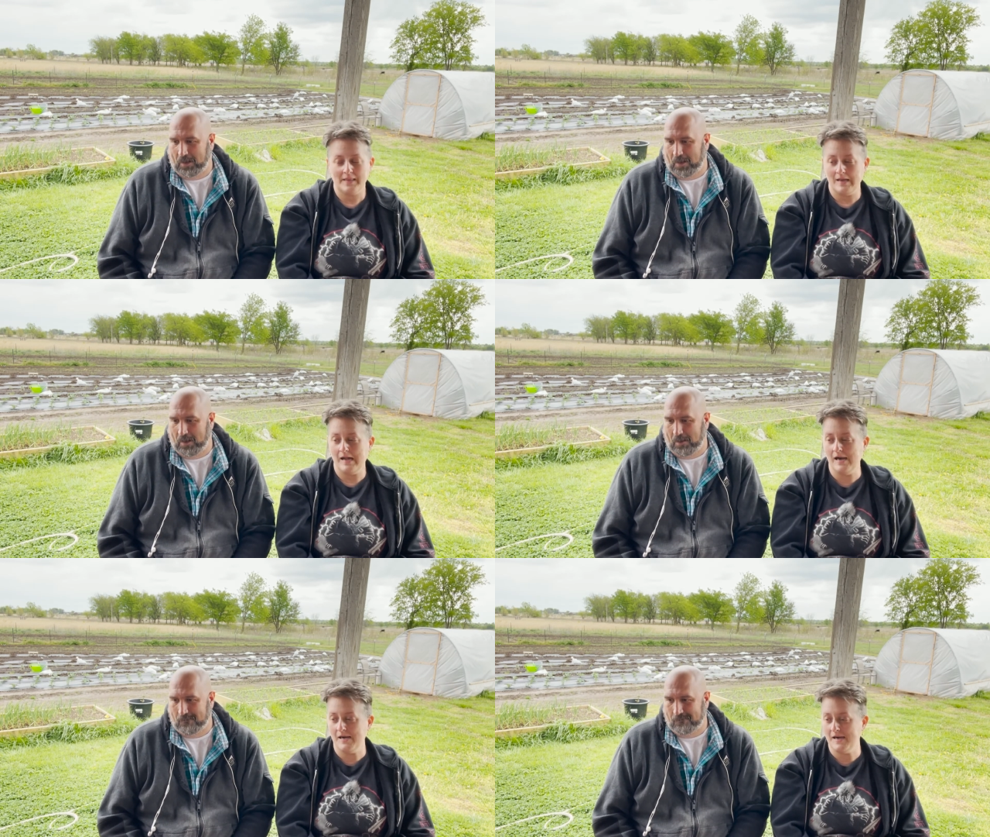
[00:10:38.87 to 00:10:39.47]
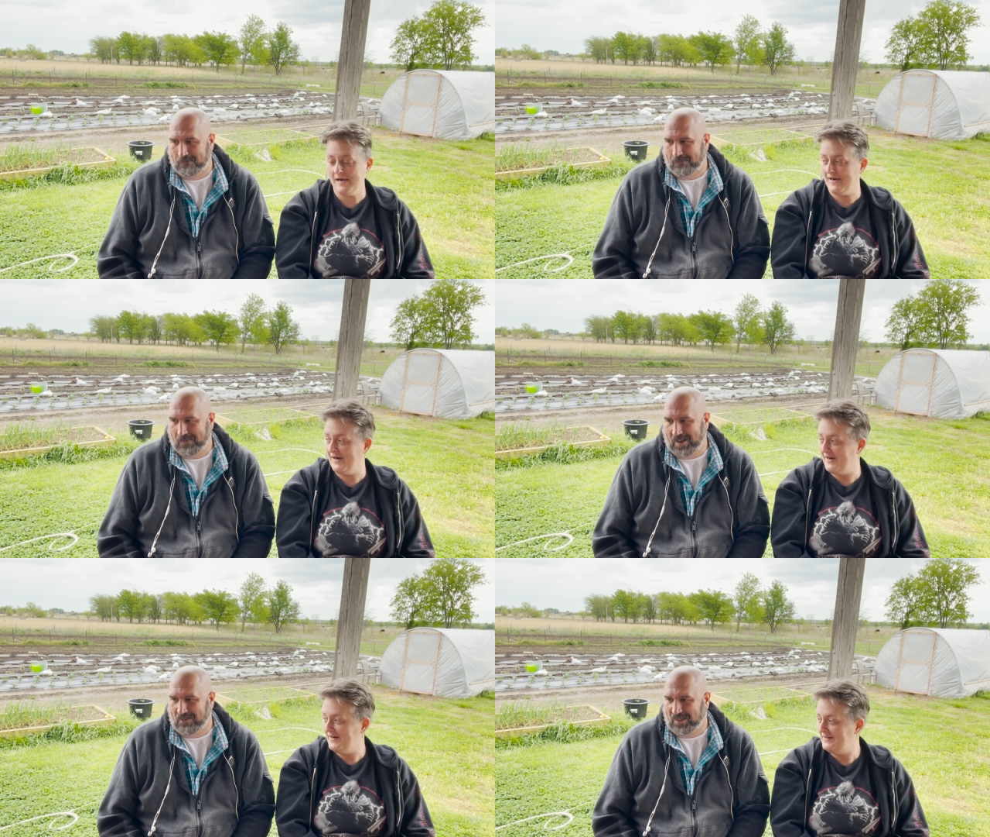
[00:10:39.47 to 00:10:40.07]
Speaker 1: Um,
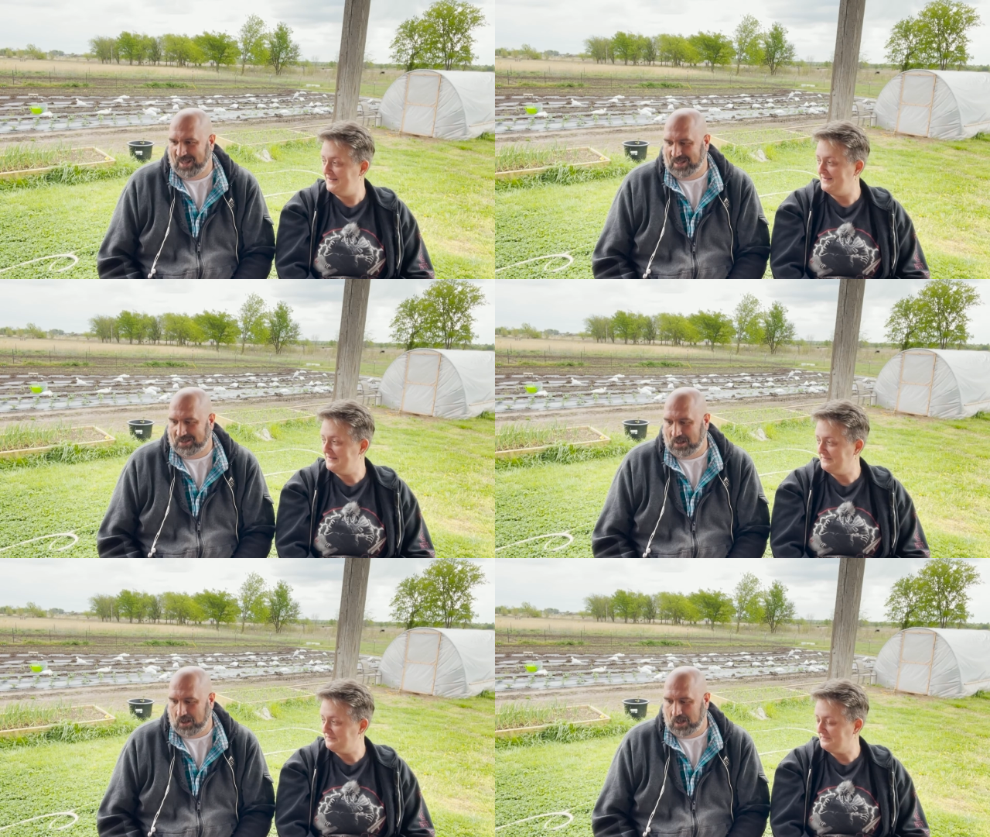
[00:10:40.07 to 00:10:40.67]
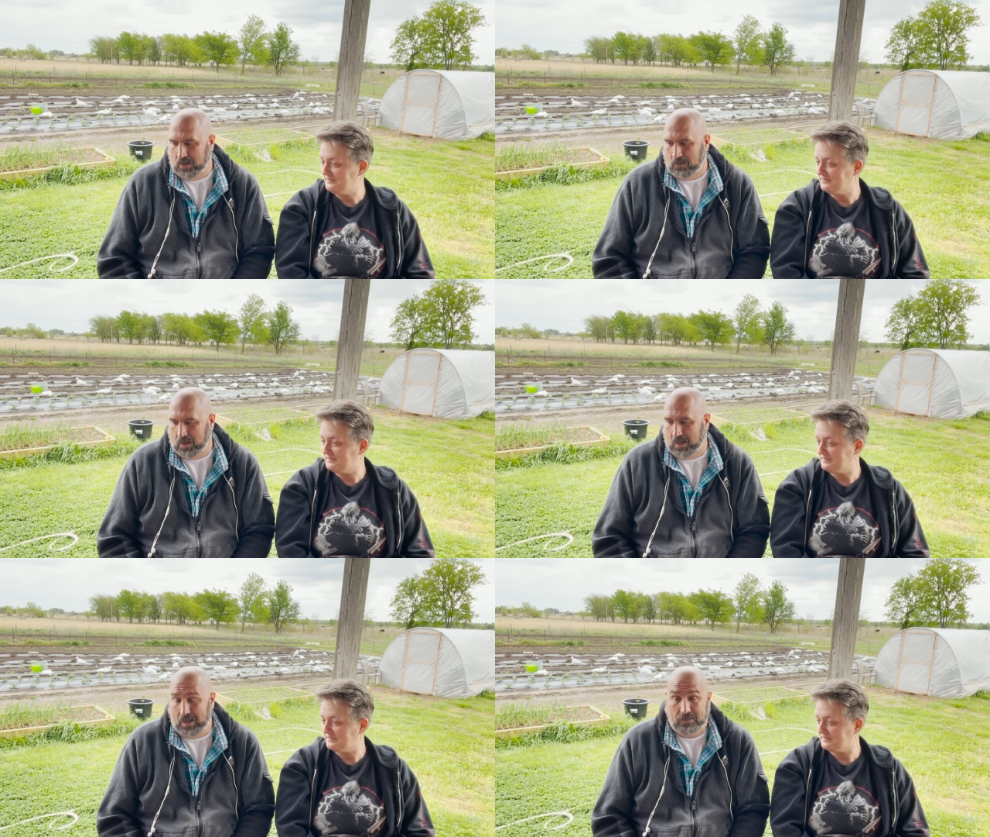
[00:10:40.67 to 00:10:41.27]
everything's soggy and
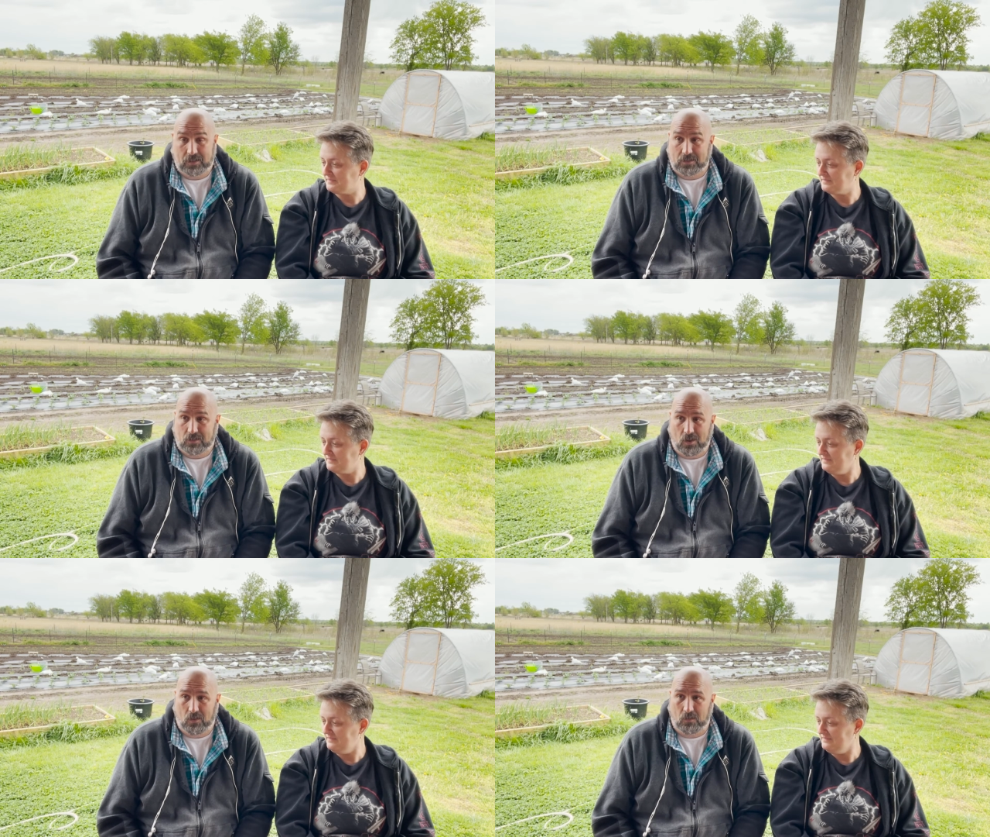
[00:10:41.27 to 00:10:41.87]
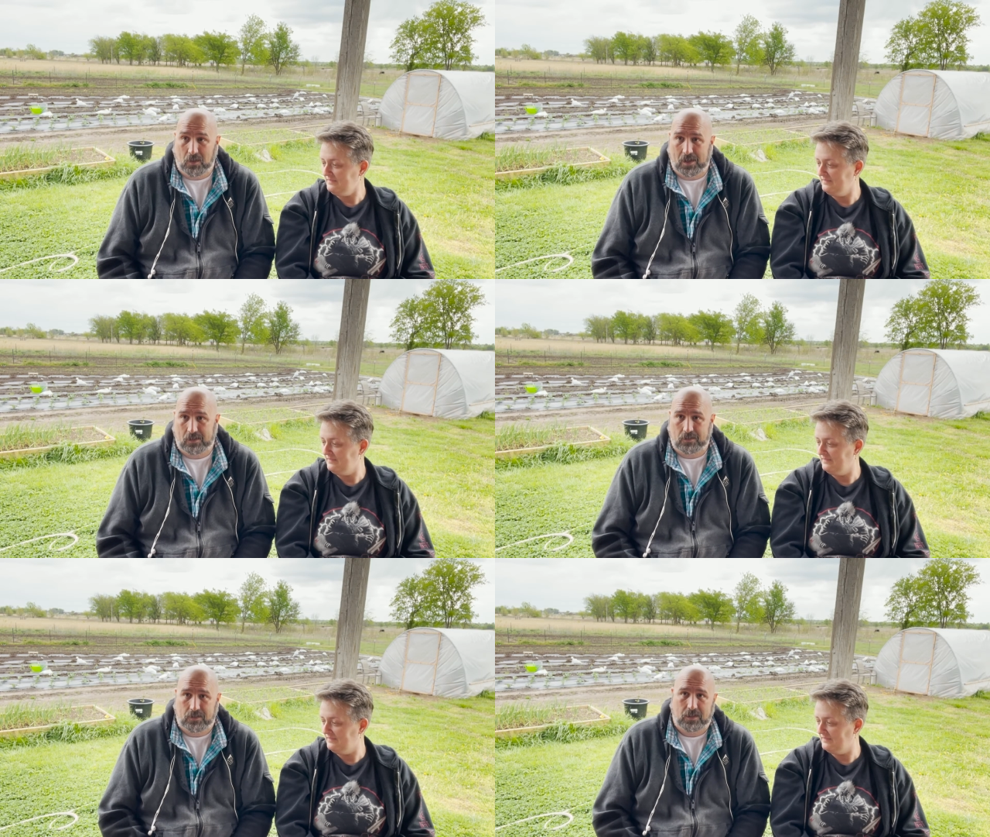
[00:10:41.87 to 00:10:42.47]
wet. It's it's growing
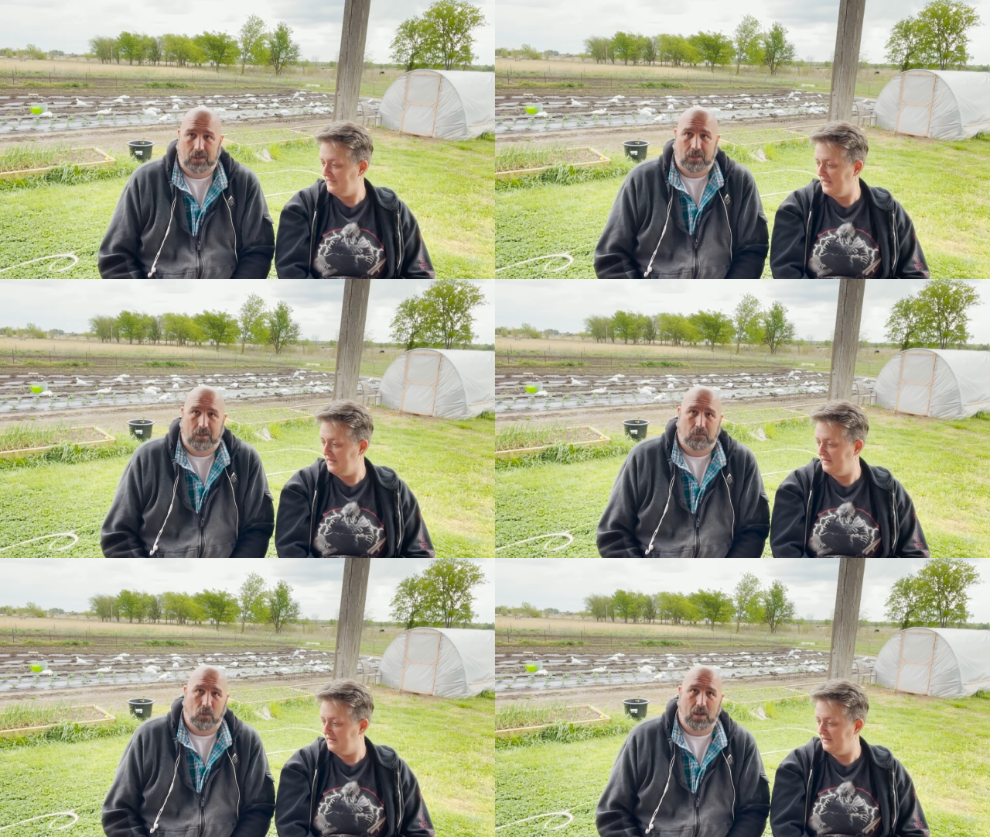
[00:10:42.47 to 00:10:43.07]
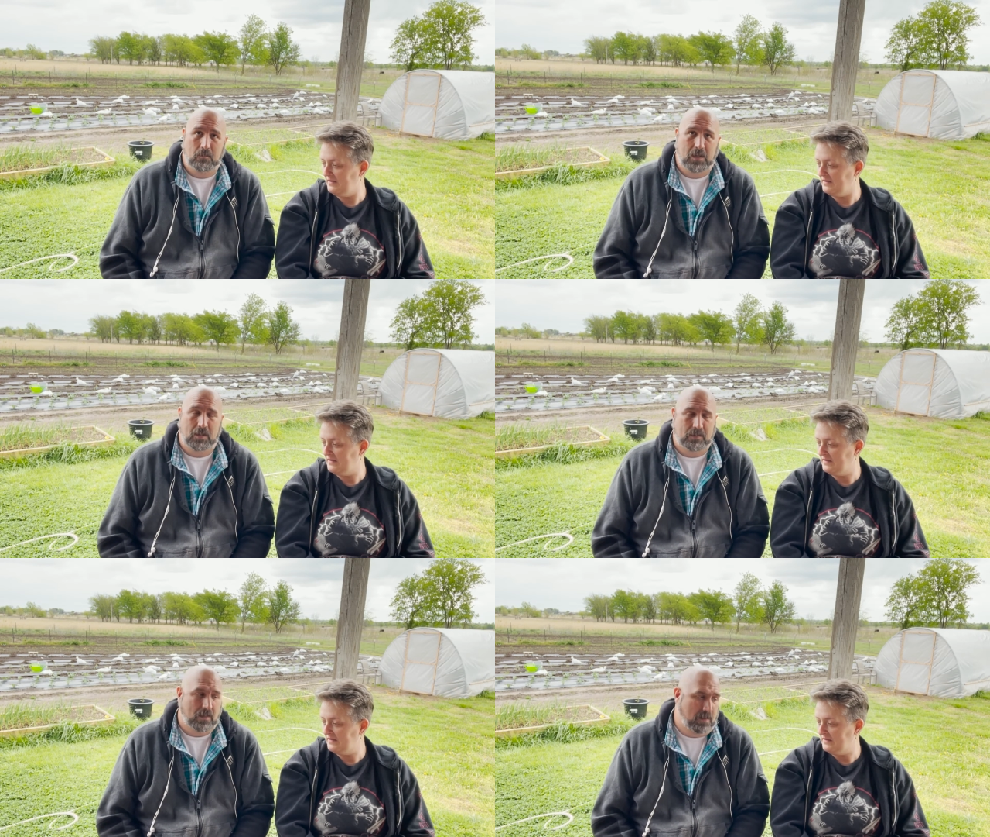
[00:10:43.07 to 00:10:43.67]
well. The wind
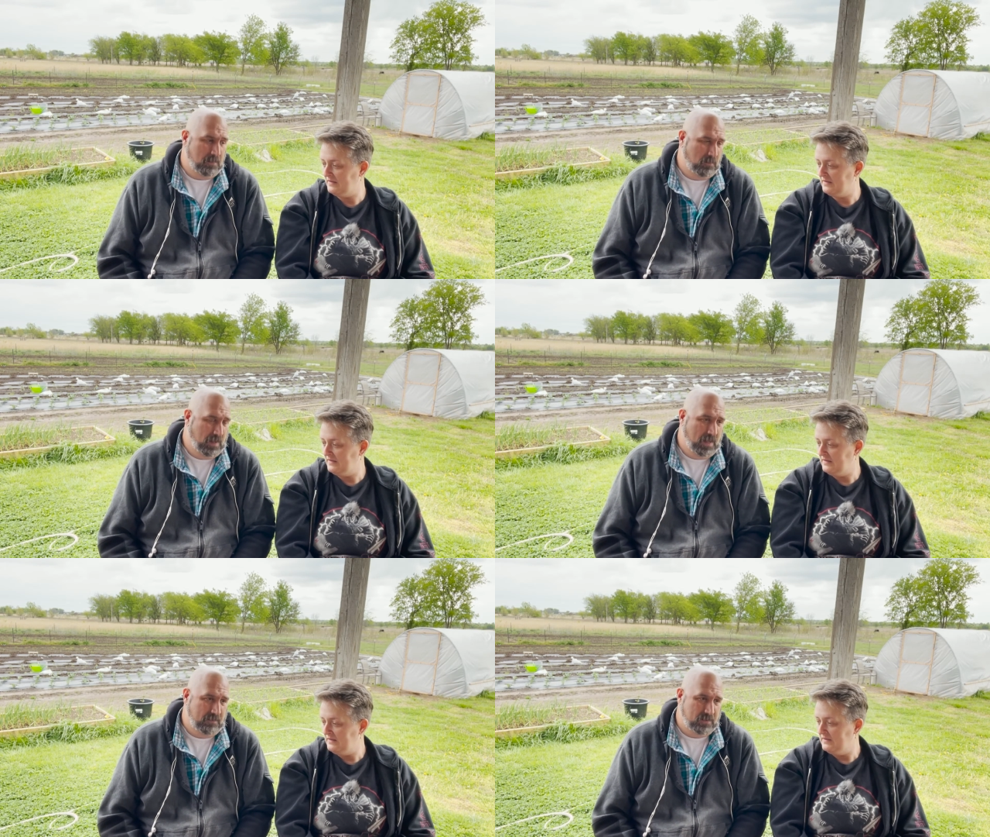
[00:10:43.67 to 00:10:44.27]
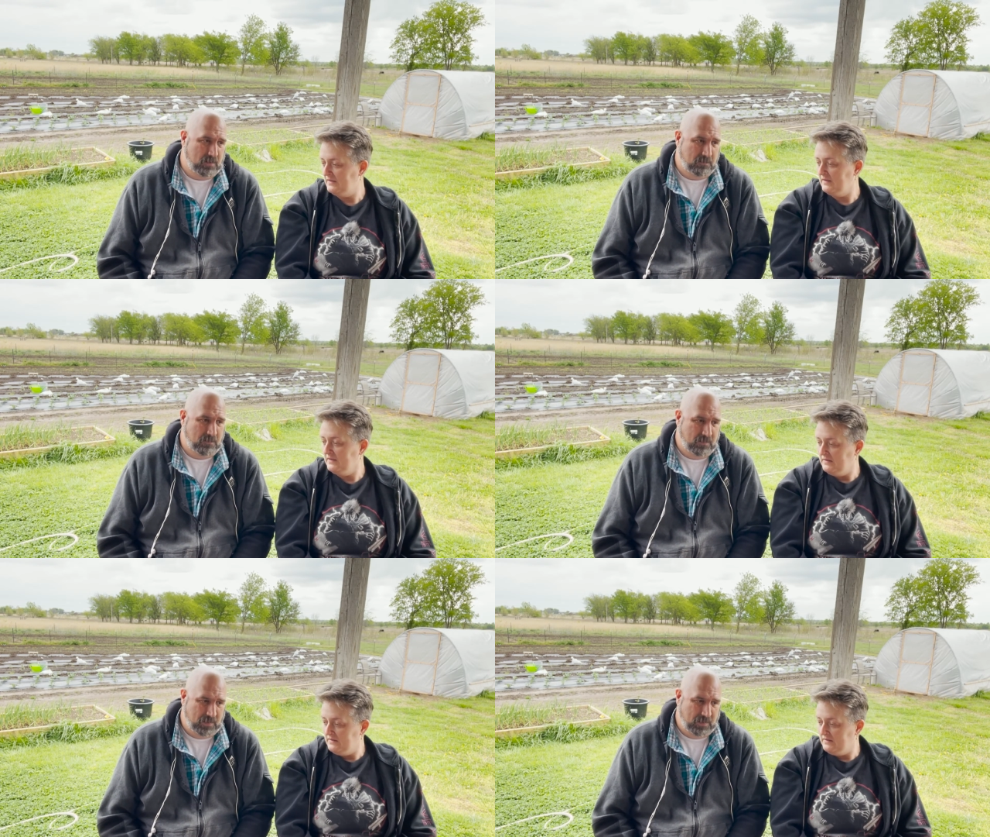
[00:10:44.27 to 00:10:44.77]
beat us up, and we have some